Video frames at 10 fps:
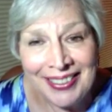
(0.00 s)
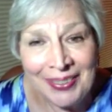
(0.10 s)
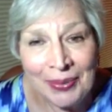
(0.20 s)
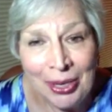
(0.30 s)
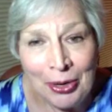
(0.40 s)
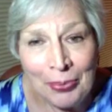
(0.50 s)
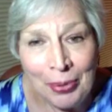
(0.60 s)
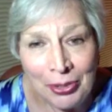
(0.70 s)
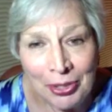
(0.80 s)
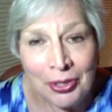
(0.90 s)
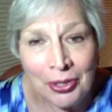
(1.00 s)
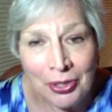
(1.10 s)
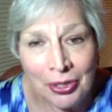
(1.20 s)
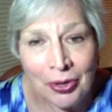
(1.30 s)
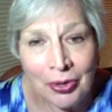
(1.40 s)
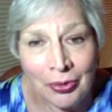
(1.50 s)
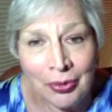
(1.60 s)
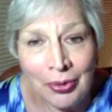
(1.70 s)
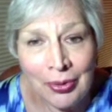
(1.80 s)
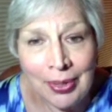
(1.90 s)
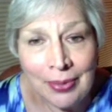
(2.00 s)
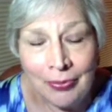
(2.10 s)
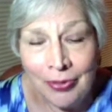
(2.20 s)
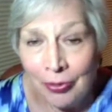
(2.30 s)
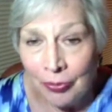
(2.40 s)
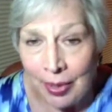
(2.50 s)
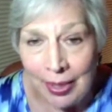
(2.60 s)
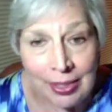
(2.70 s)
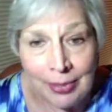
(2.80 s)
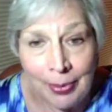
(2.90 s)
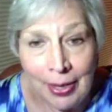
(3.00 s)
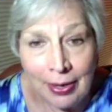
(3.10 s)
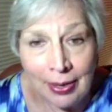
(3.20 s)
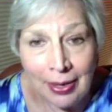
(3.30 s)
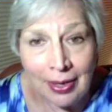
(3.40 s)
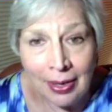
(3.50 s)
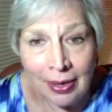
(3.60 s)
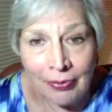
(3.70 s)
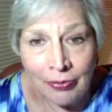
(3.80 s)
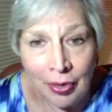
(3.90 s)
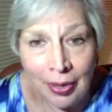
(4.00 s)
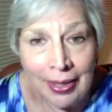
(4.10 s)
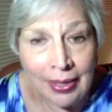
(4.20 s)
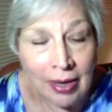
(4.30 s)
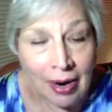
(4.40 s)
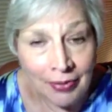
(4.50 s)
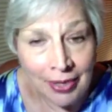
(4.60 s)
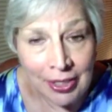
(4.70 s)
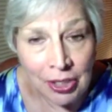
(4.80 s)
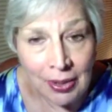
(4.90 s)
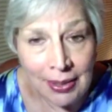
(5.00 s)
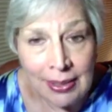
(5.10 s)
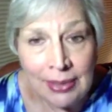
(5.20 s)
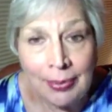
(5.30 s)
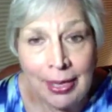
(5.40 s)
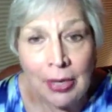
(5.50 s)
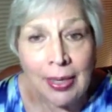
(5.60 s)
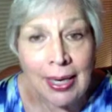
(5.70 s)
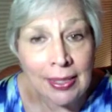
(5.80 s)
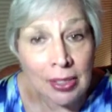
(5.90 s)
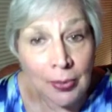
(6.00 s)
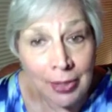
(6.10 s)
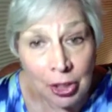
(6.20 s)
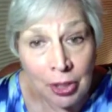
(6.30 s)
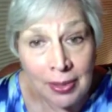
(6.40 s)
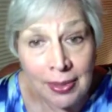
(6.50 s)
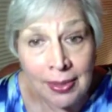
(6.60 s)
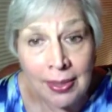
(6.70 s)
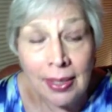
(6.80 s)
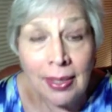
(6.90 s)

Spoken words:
When you post to the journal, you can feel free to speak freely and confidentially to me. You can ask questions.